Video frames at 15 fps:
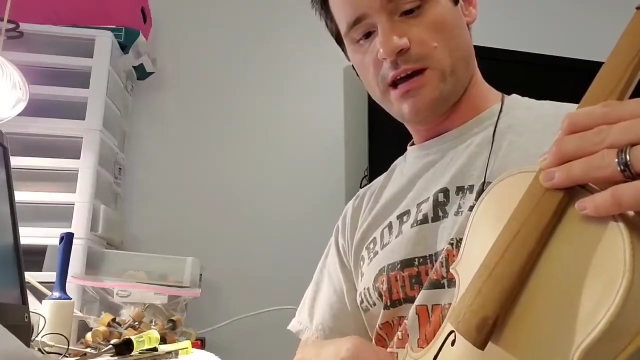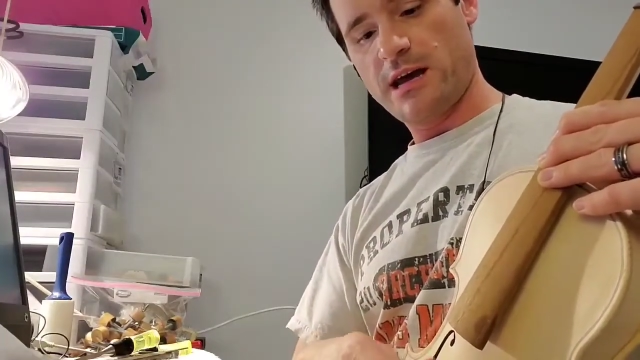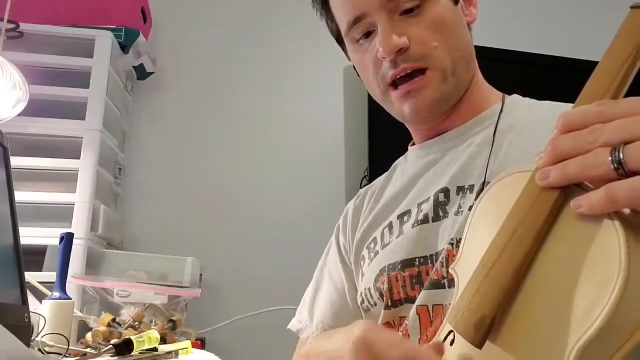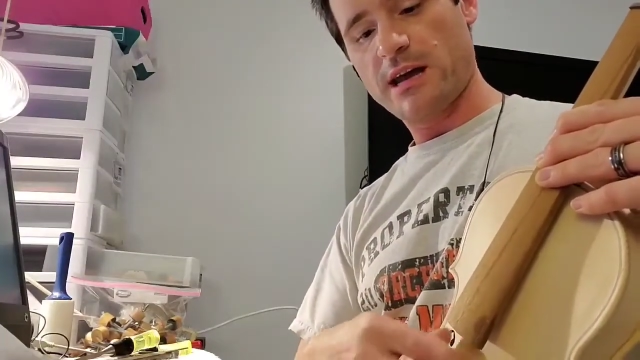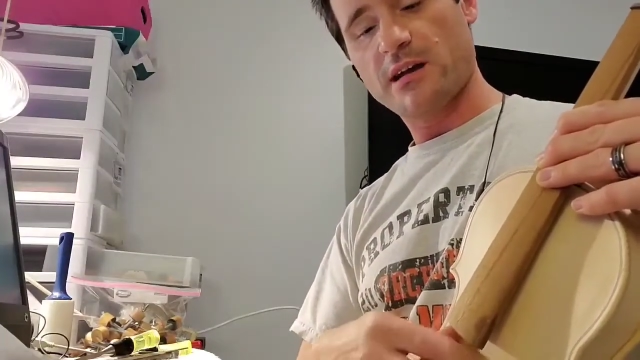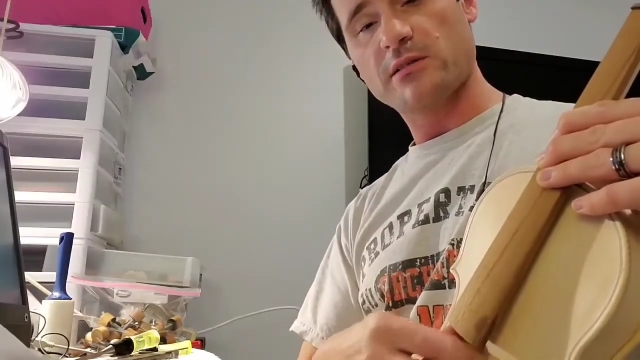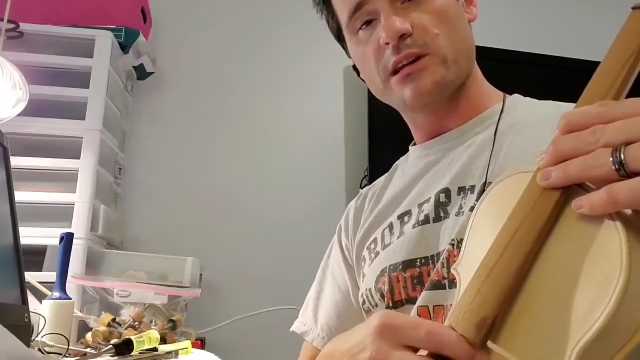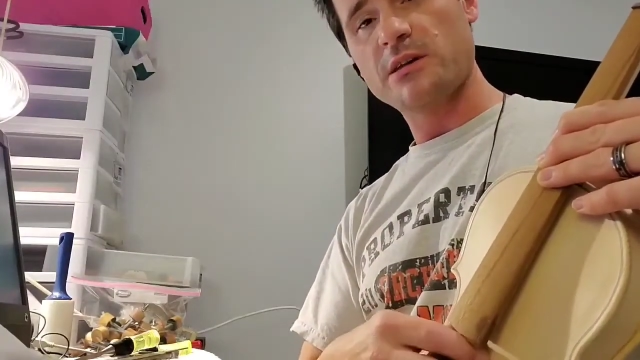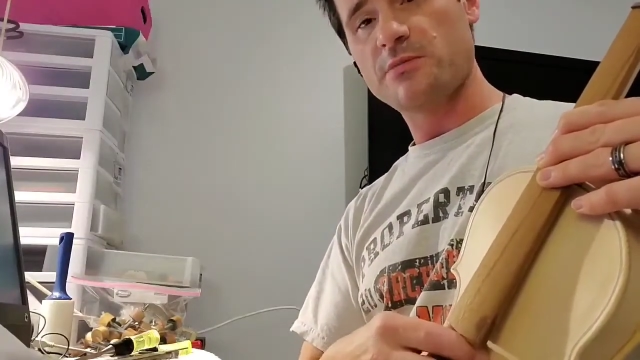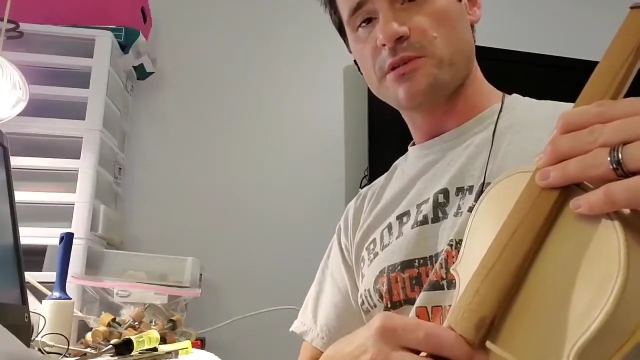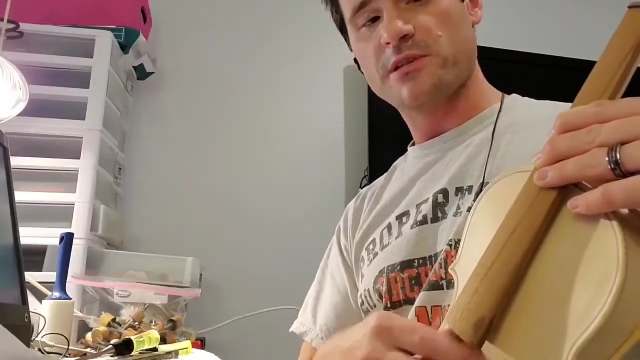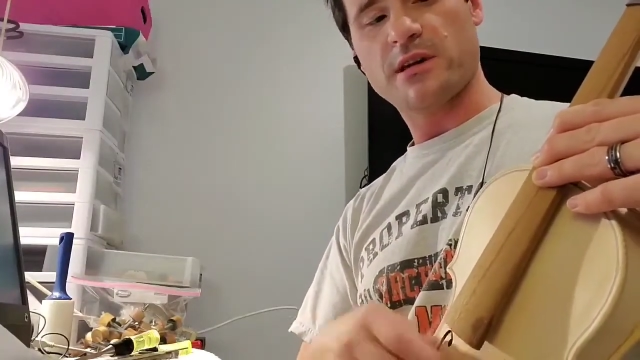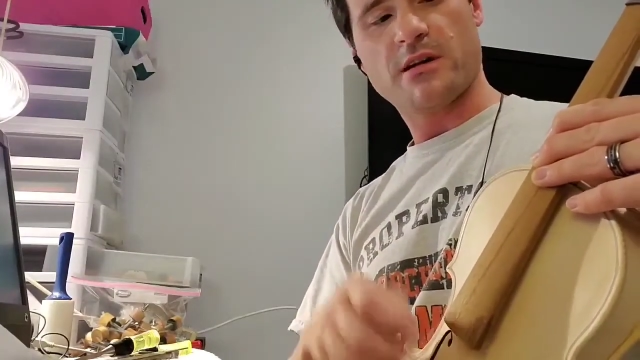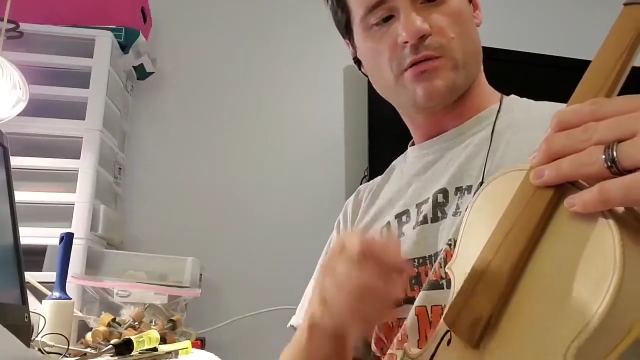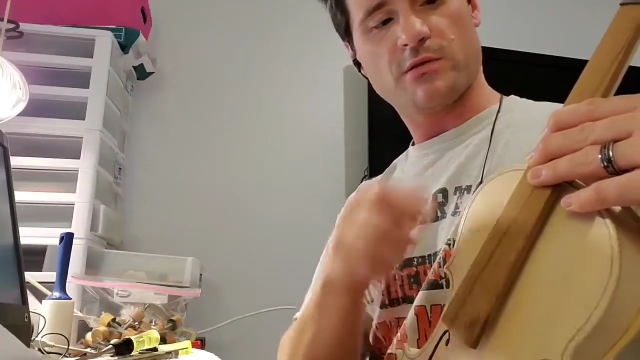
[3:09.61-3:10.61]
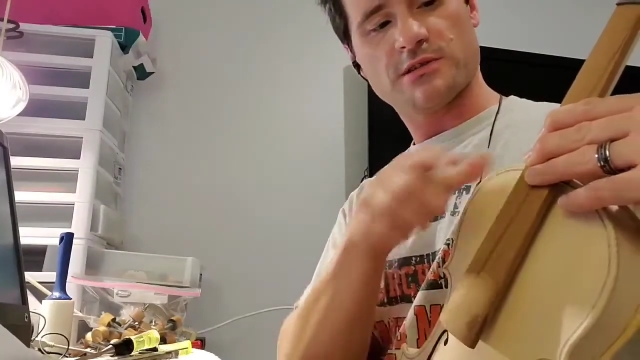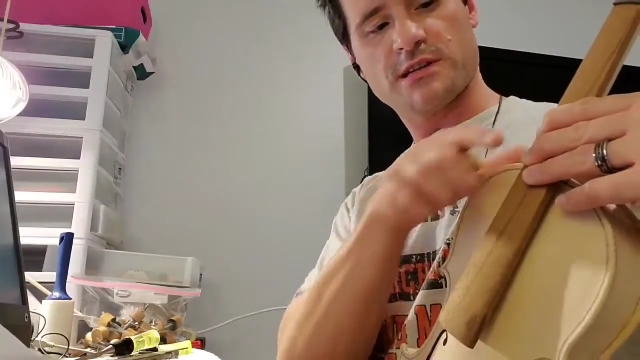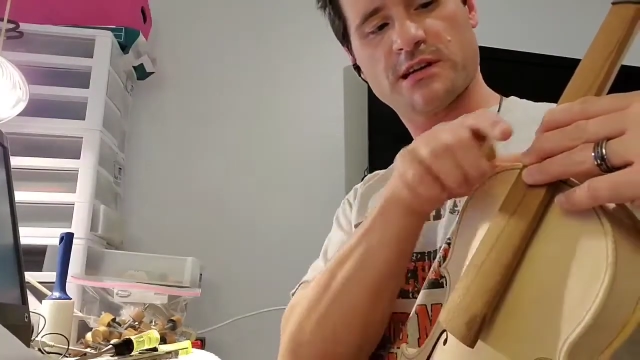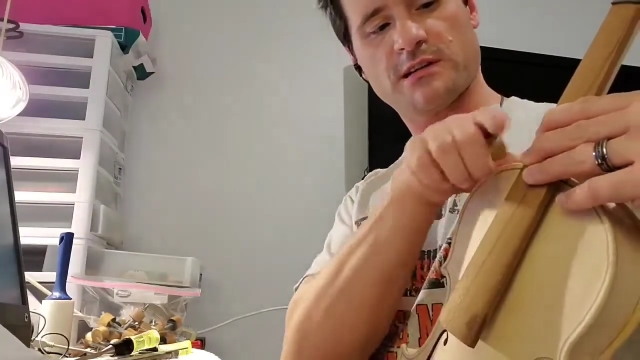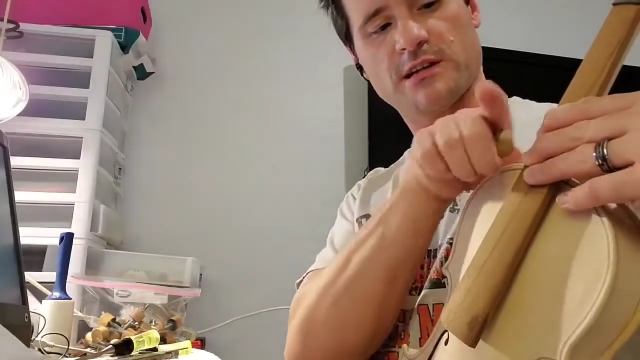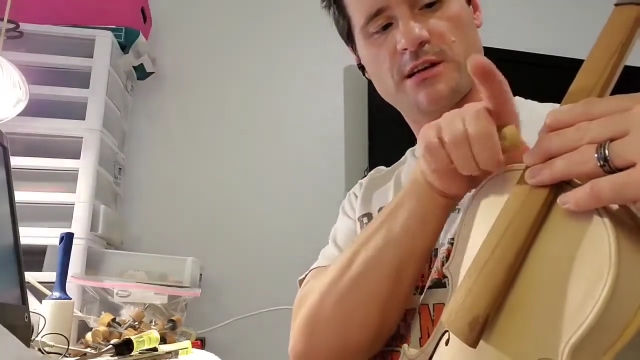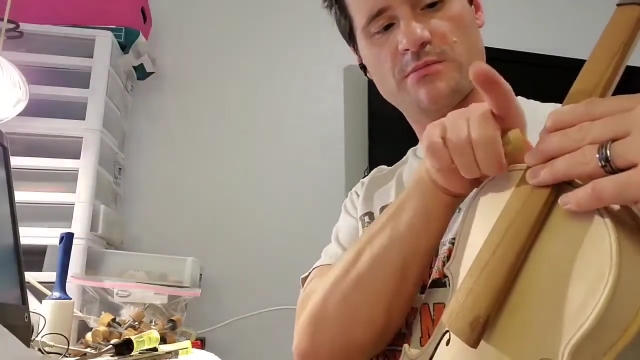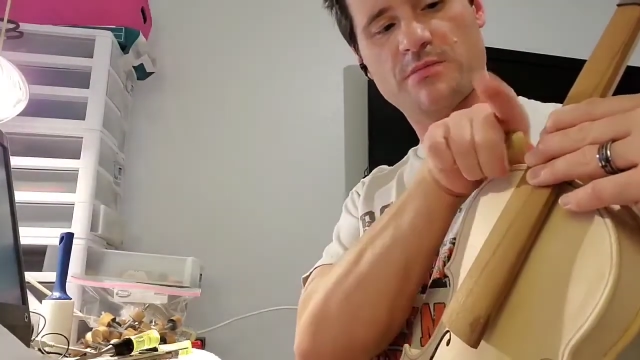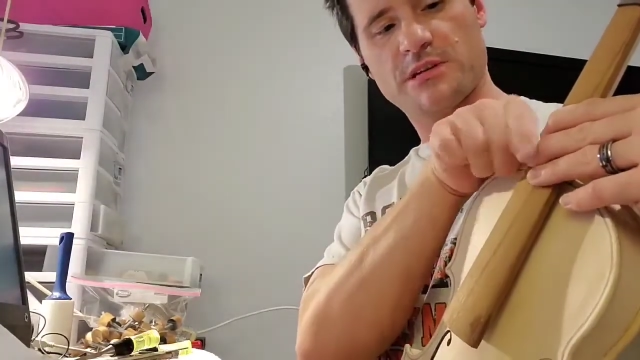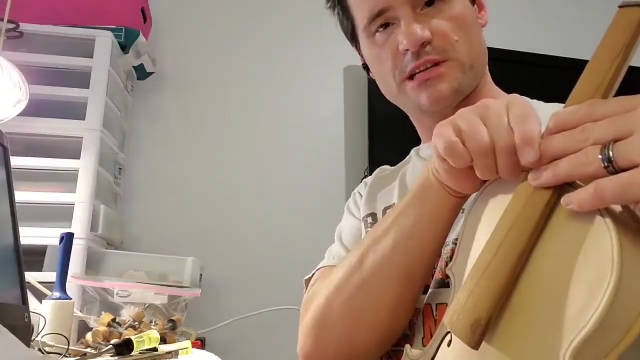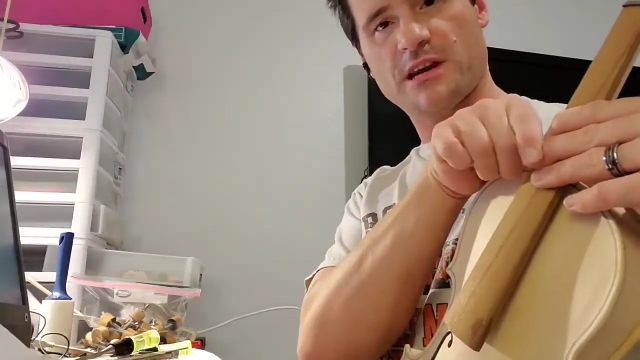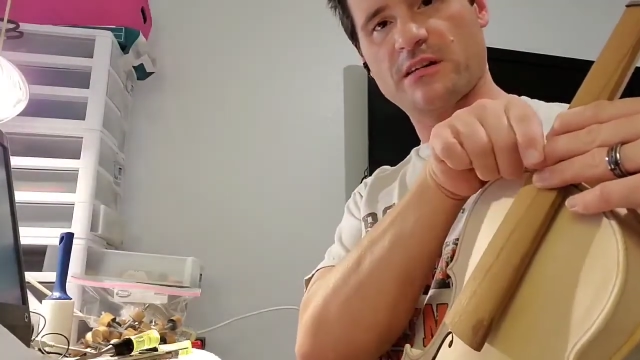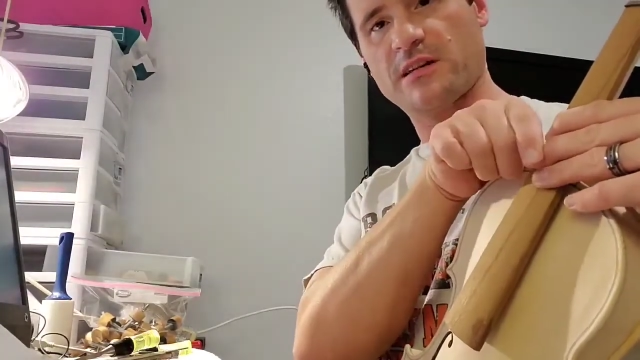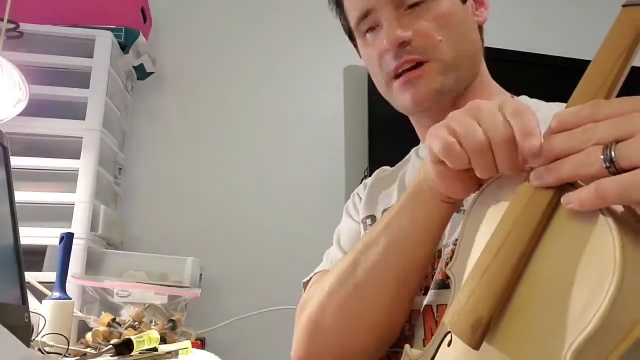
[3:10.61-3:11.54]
And I'll keep it there. Once I clamp it down,